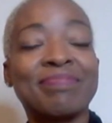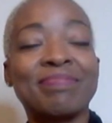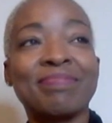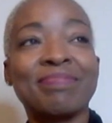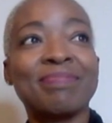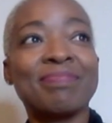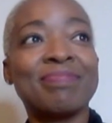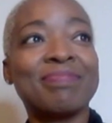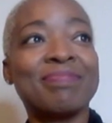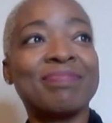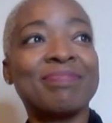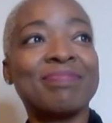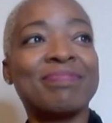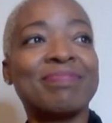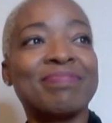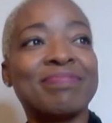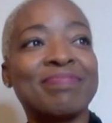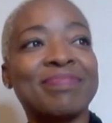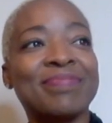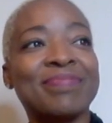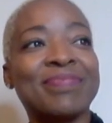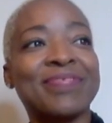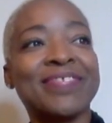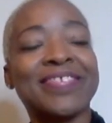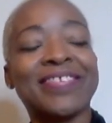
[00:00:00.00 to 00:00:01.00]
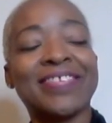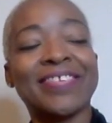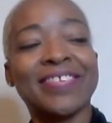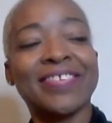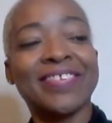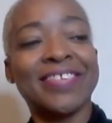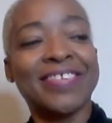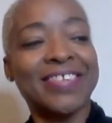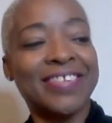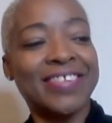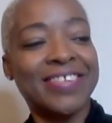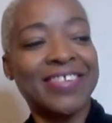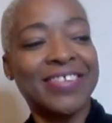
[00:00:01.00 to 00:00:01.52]

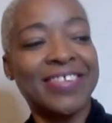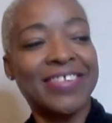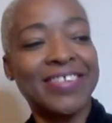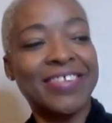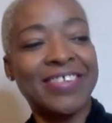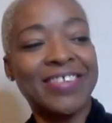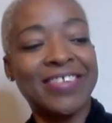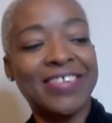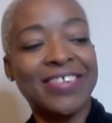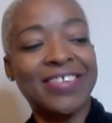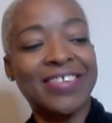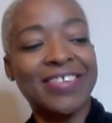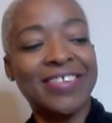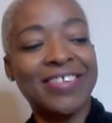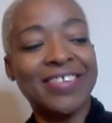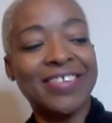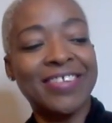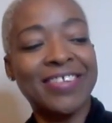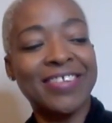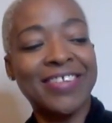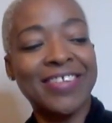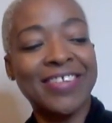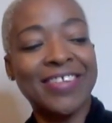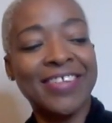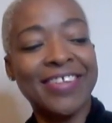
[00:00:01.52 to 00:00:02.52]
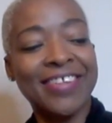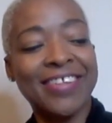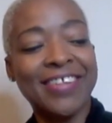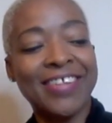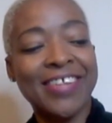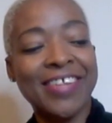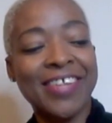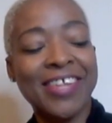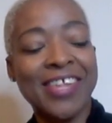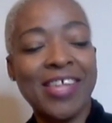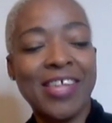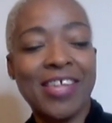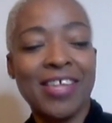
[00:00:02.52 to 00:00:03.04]

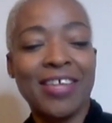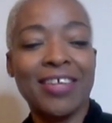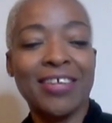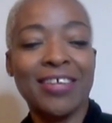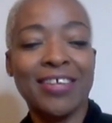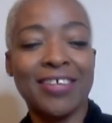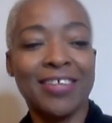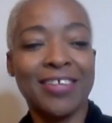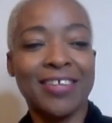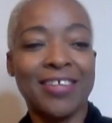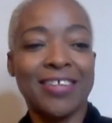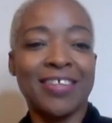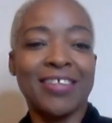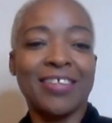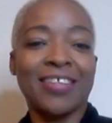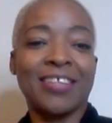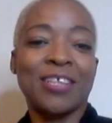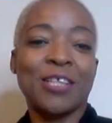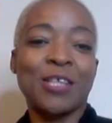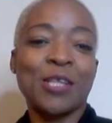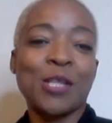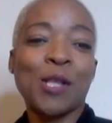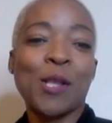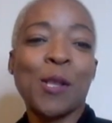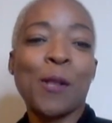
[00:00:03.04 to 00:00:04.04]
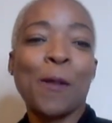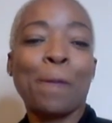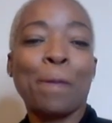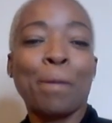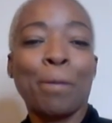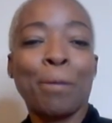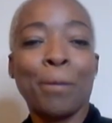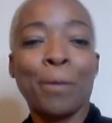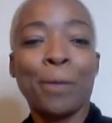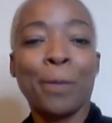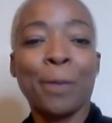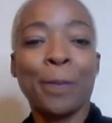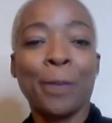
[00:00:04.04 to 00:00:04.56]

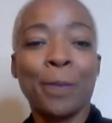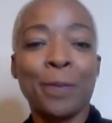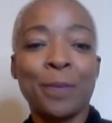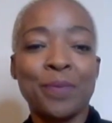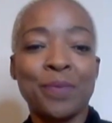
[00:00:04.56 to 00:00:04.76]
(not speaking)